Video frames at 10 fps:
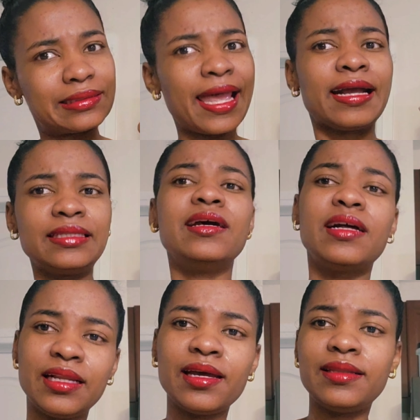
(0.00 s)

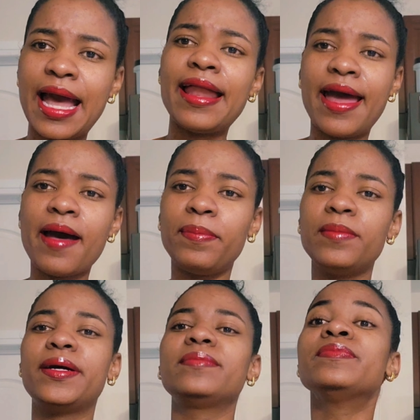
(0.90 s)
technically that happy,
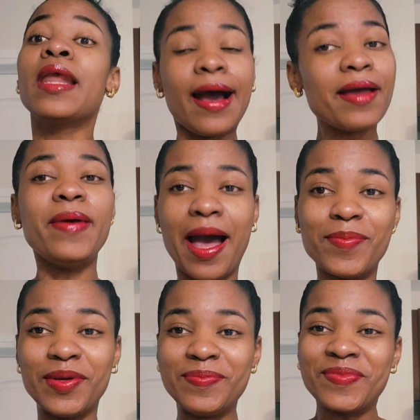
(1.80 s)
but I'm
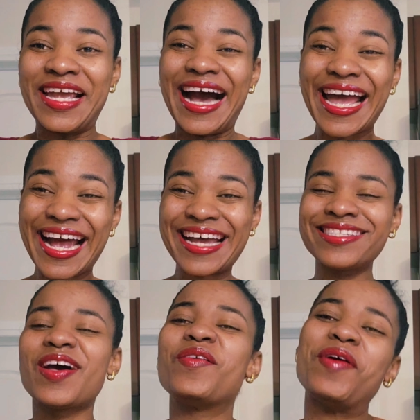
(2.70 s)
happy. Hi guys,
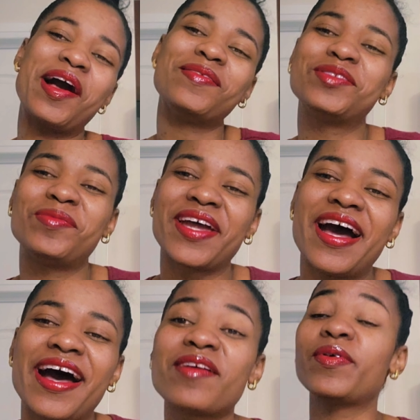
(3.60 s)
welcome to my
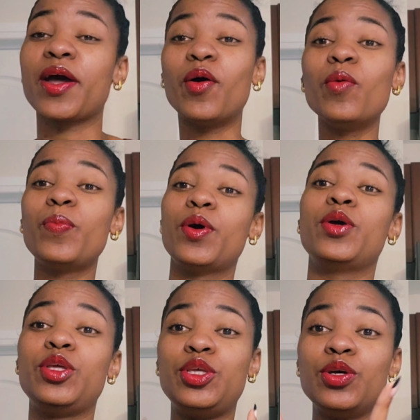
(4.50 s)
hive. I hope
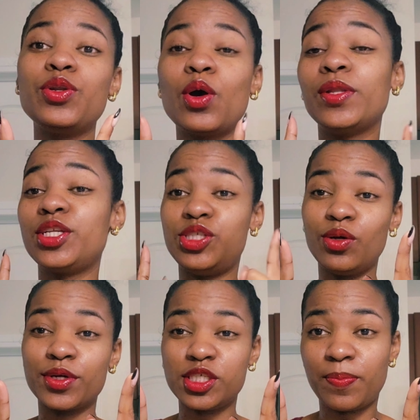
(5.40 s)
you know that
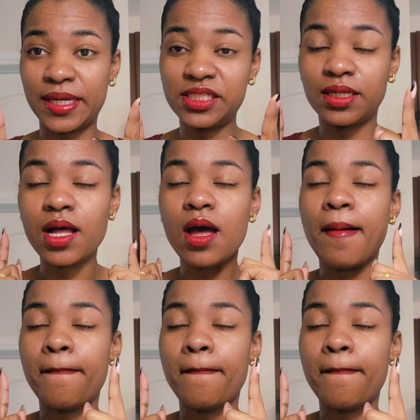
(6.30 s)
you are special,